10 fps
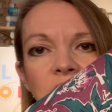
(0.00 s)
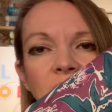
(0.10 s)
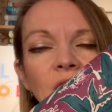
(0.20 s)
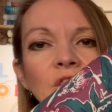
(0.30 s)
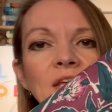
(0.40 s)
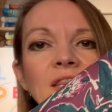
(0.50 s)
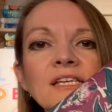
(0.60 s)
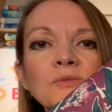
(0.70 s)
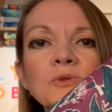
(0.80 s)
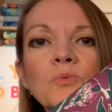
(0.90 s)
And I think
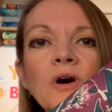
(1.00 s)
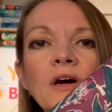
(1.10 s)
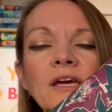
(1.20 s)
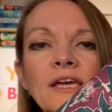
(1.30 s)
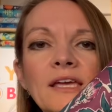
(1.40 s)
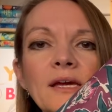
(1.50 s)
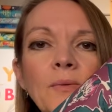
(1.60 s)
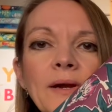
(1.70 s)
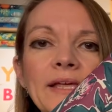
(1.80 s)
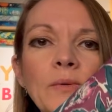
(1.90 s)
these would work
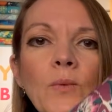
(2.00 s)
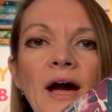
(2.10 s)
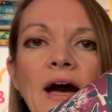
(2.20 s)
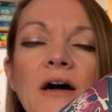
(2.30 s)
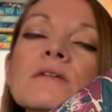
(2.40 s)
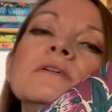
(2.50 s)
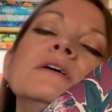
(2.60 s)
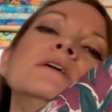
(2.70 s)
equally well